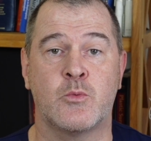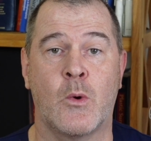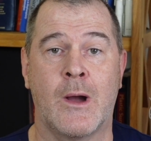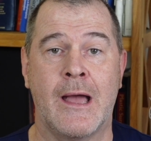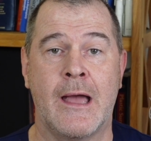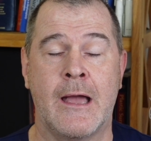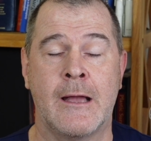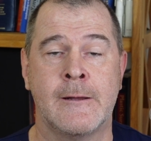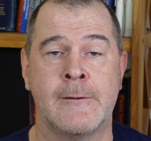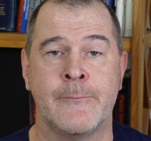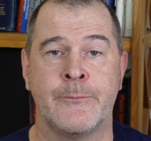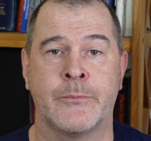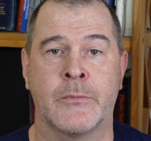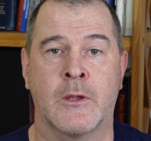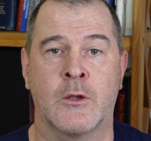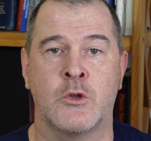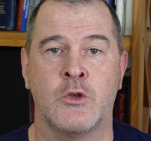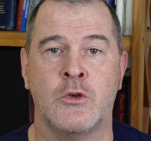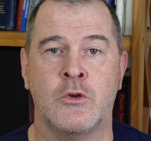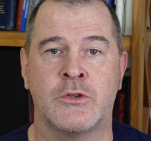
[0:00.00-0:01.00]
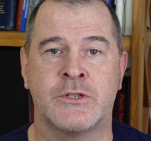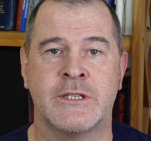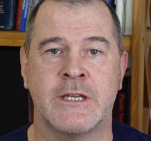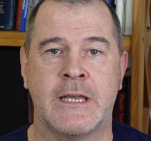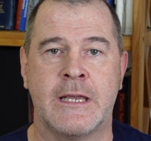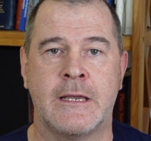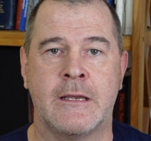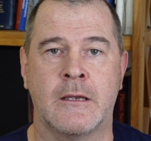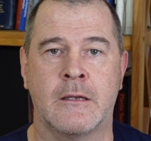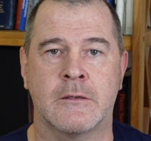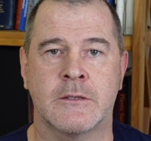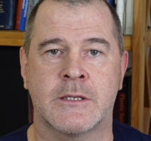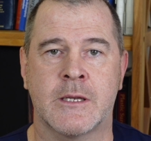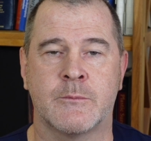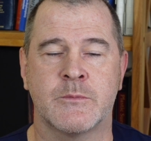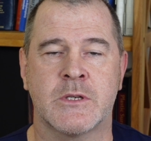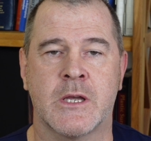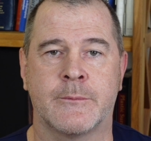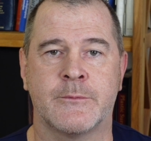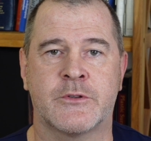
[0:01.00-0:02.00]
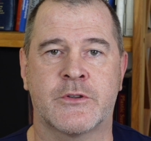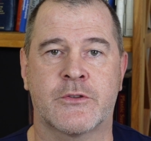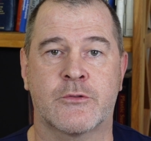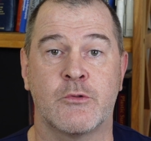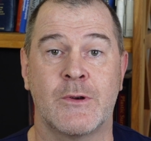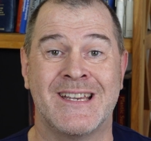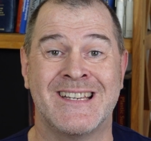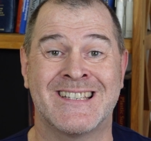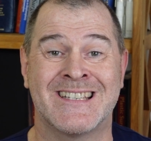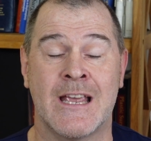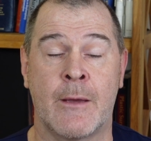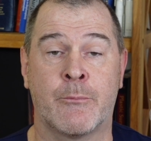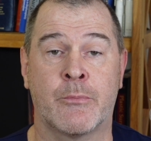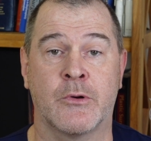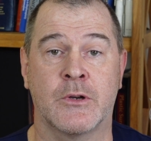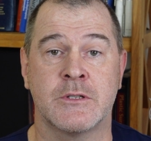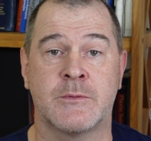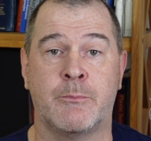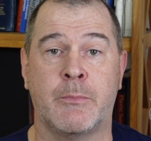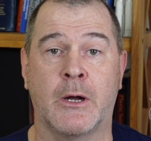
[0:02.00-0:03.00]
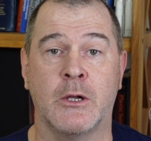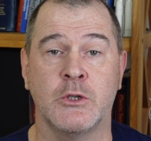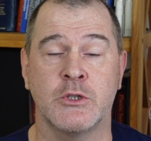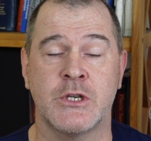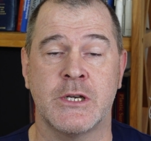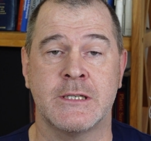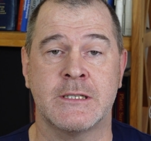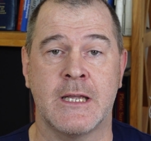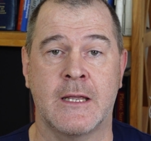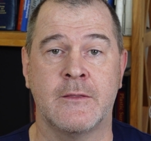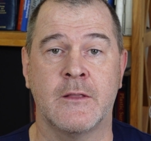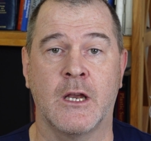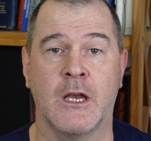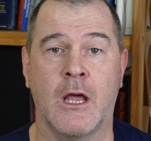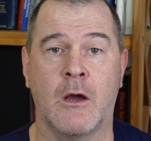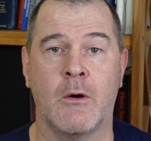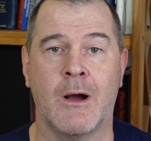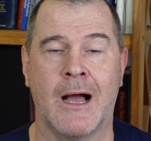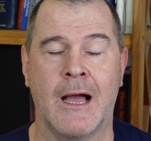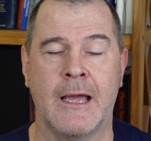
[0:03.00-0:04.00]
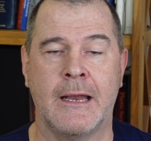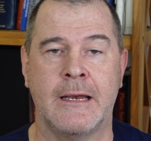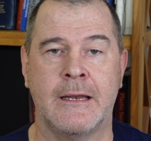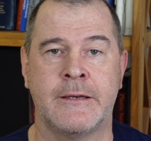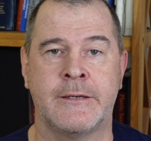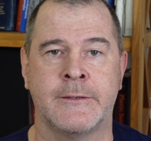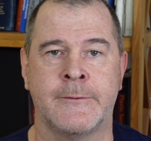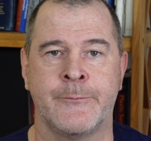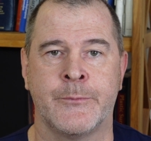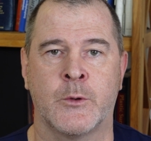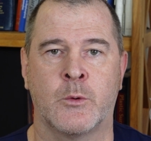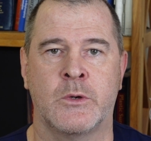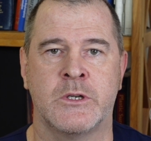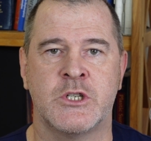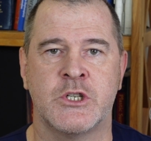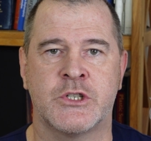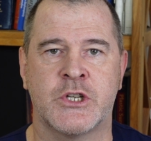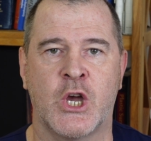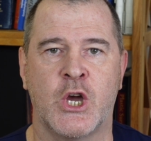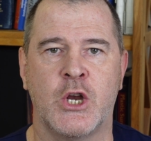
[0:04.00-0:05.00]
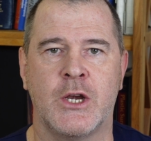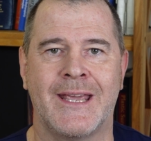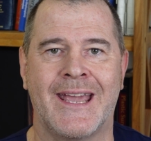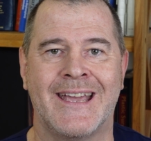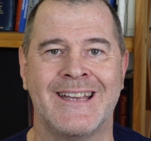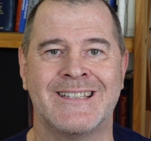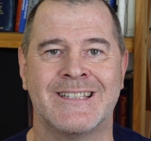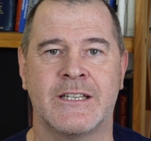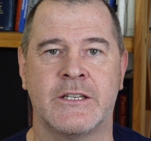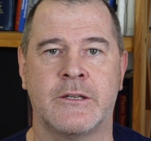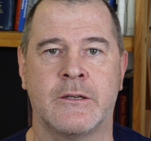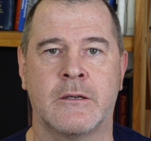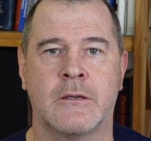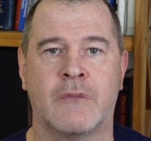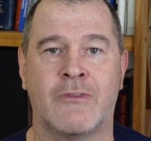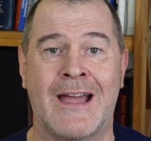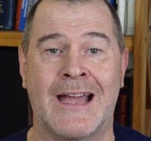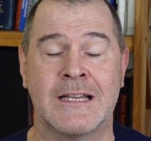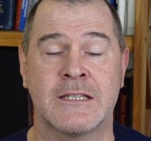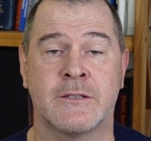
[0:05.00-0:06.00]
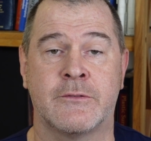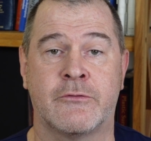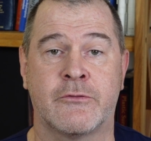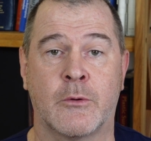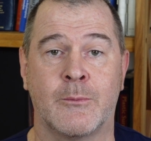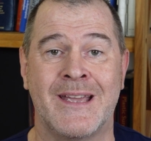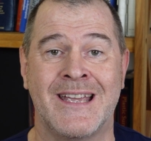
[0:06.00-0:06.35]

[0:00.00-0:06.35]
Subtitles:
where You see sometimes 3 separate bulges in the lower eyelid, which is herniating fat from